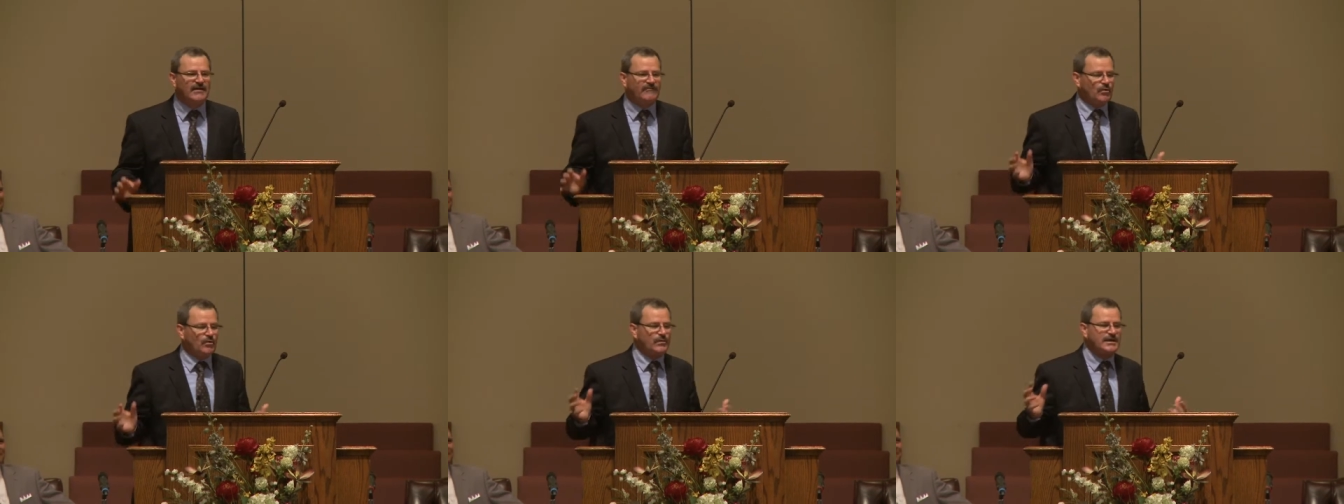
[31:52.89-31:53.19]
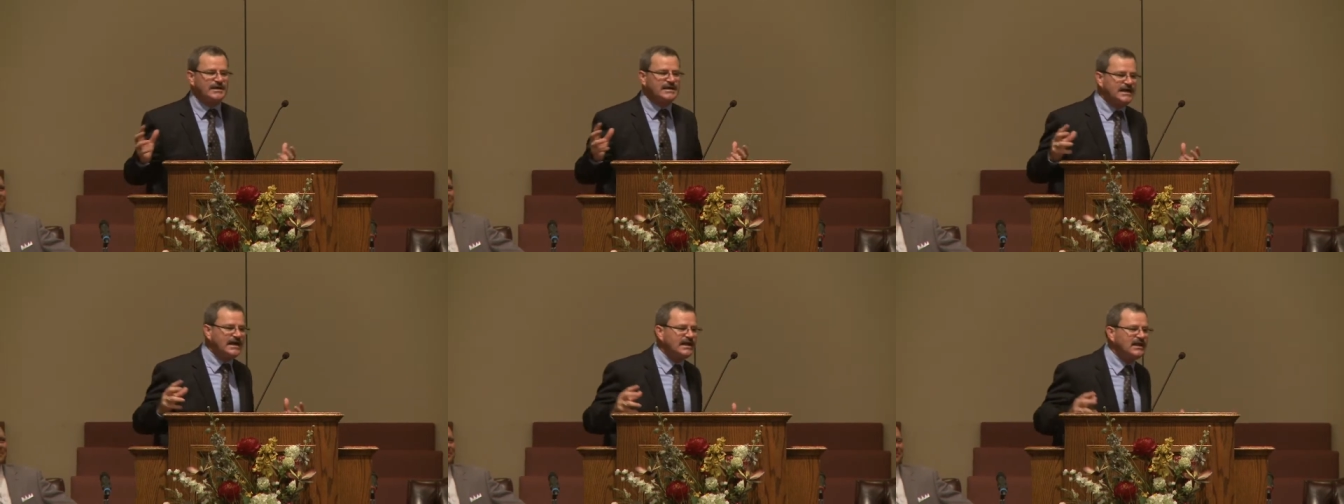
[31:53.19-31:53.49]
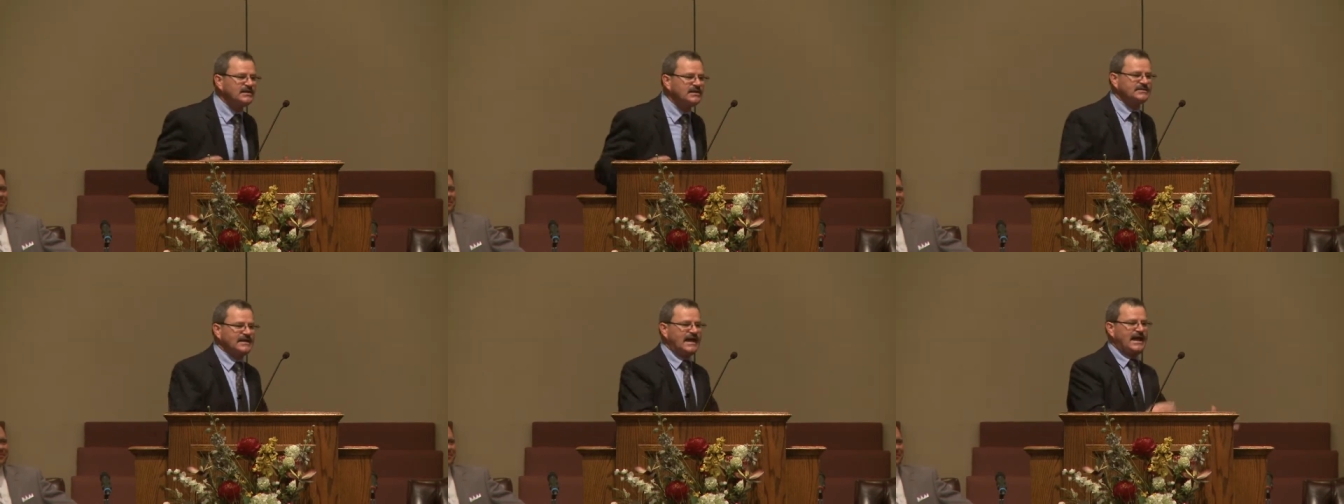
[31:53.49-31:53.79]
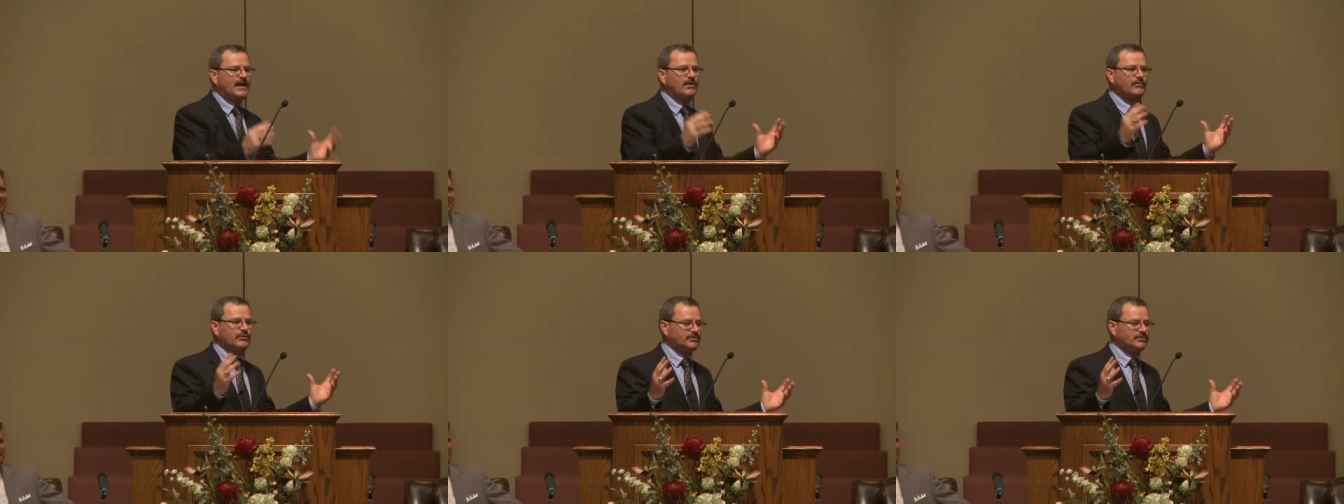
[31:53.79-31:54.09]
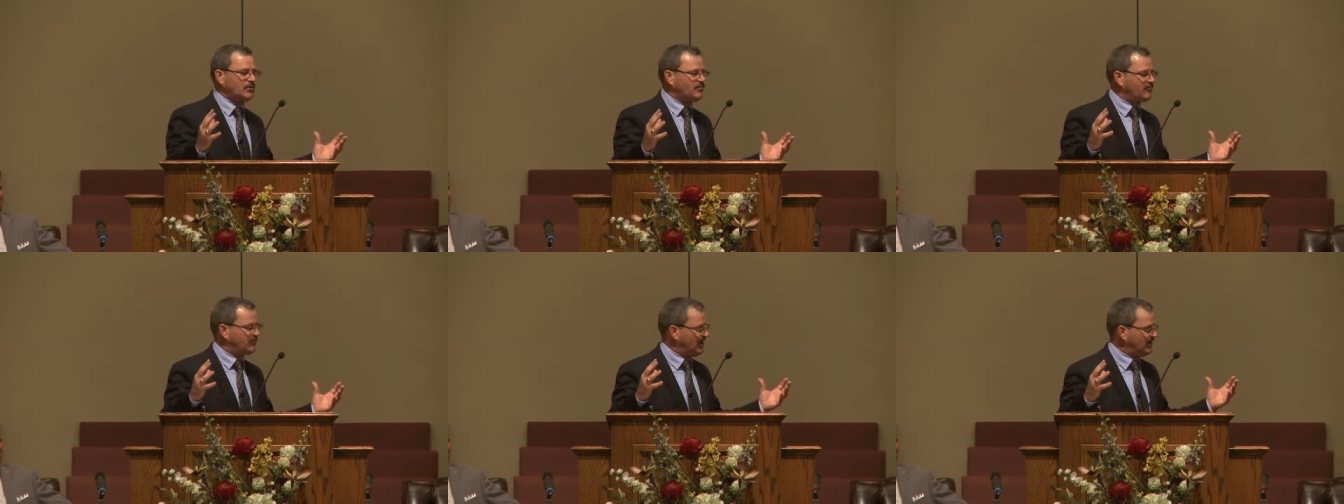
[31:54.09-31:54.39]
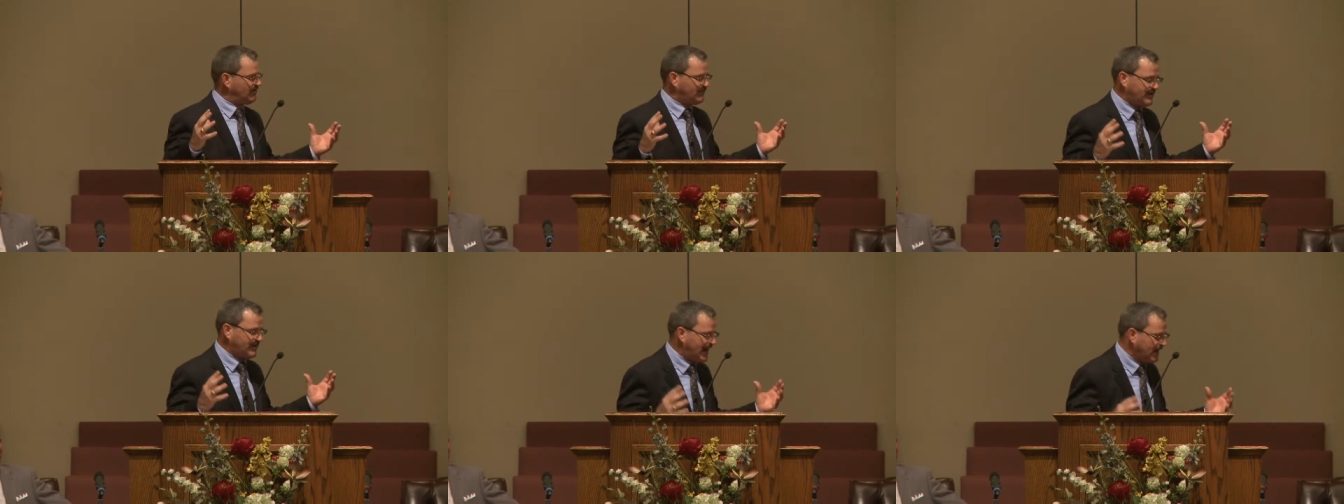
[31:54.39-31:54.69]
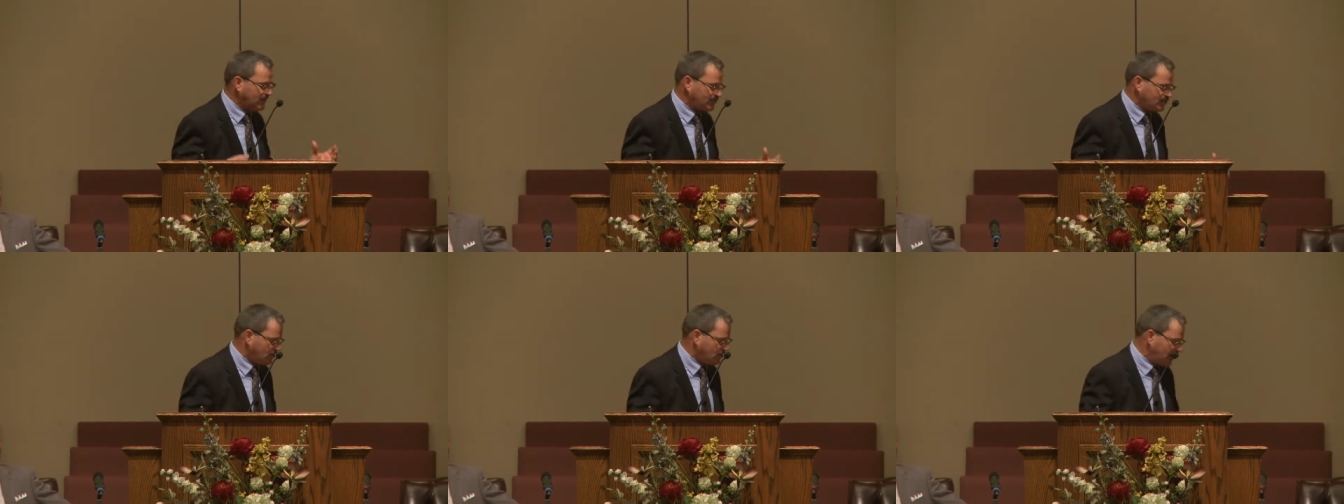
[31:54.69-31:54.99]
And we get entangled with those things
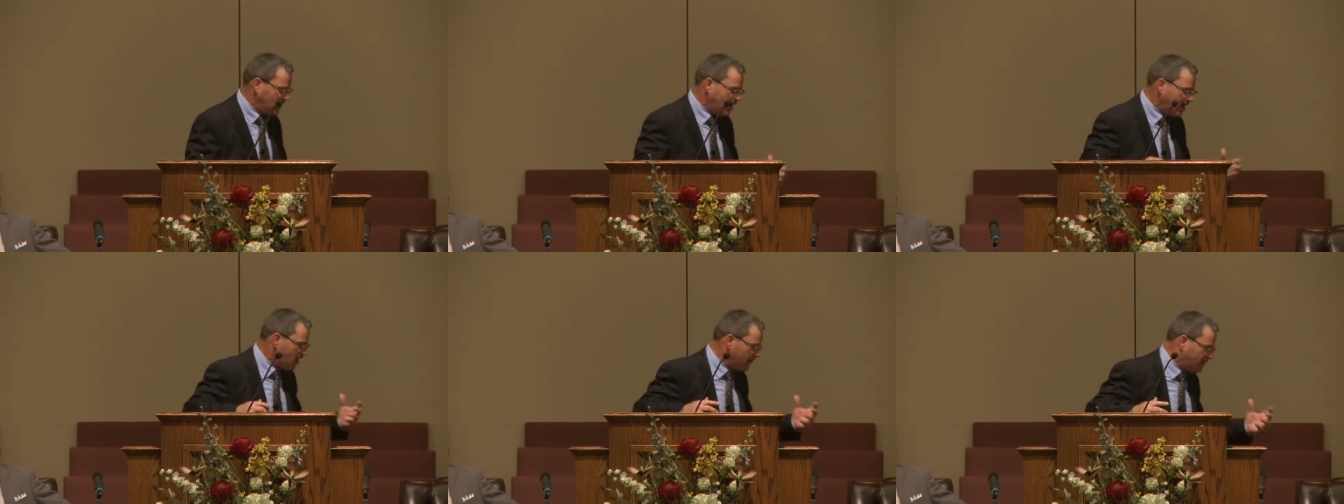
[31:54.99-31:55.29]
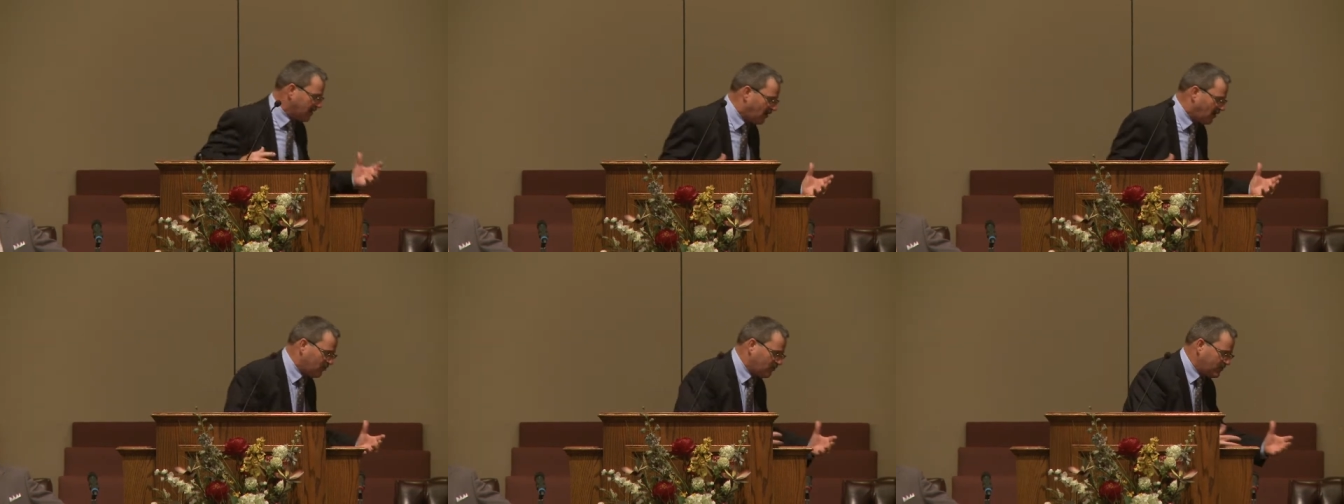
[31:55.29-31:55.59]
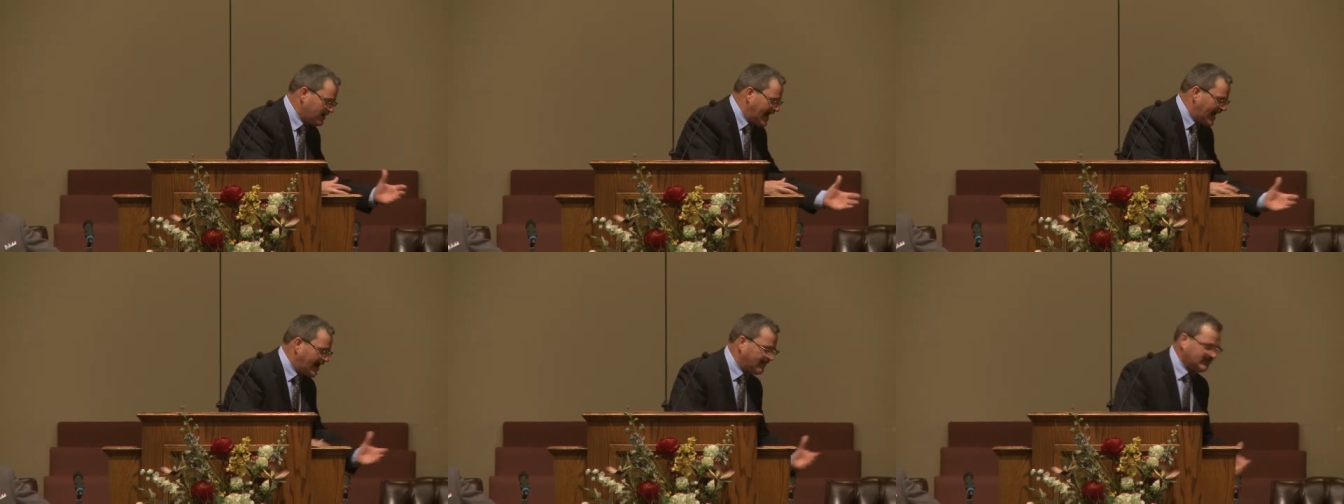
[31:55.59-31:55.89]
naturally because we have